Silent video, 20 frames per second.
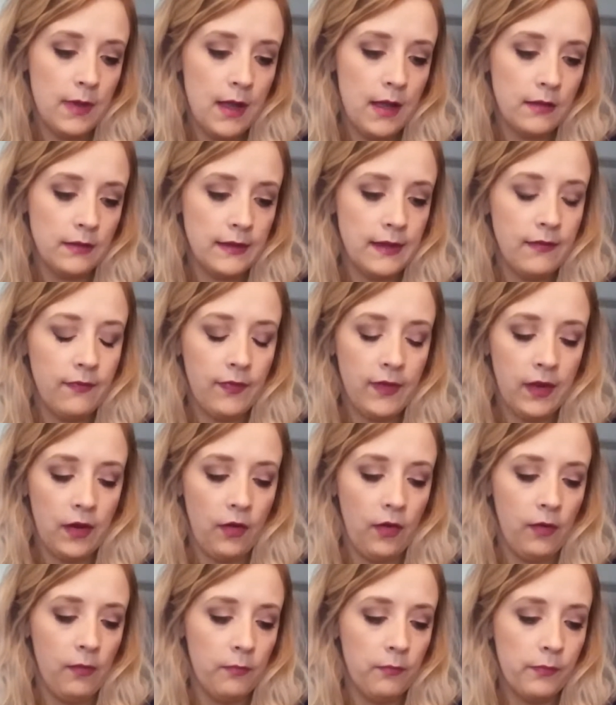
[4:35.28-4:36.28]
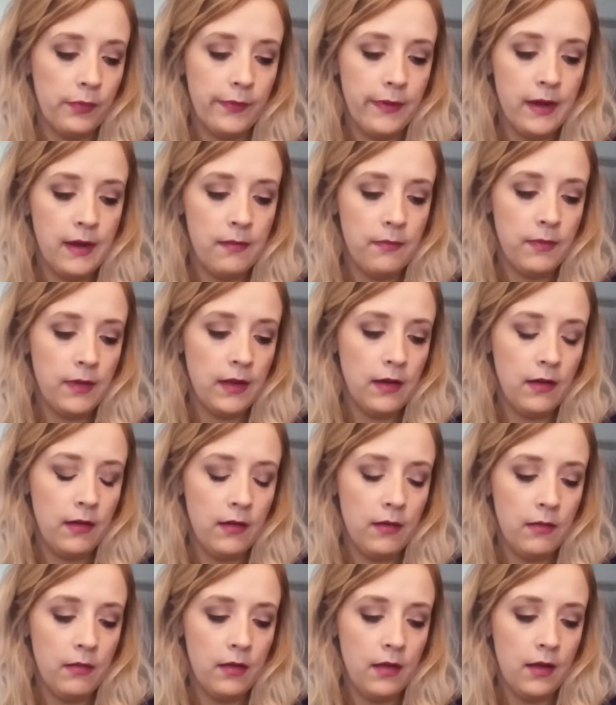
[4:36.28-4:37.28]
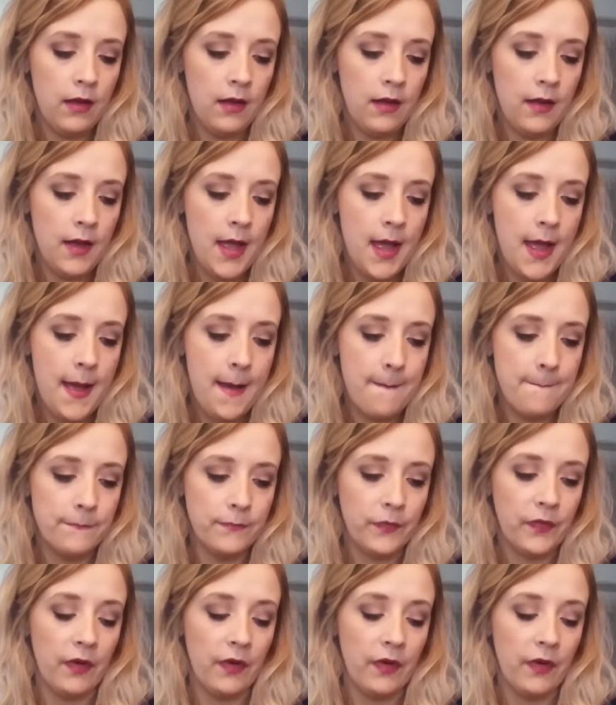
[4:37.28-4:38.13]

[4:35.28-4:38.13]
Uh, leave skin plant, uh,